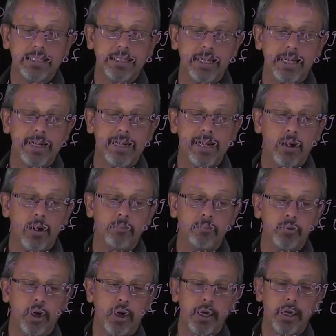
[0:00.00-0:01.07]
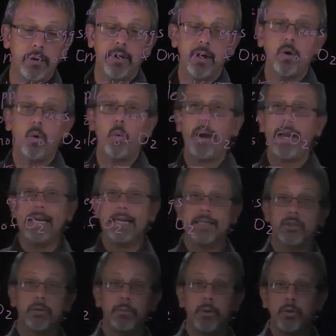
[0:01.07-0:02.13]
Again, now I'm talking about a weight
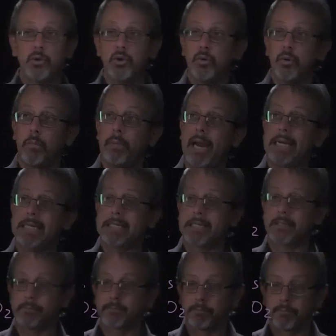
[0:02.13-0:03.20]
as opposed to a mass.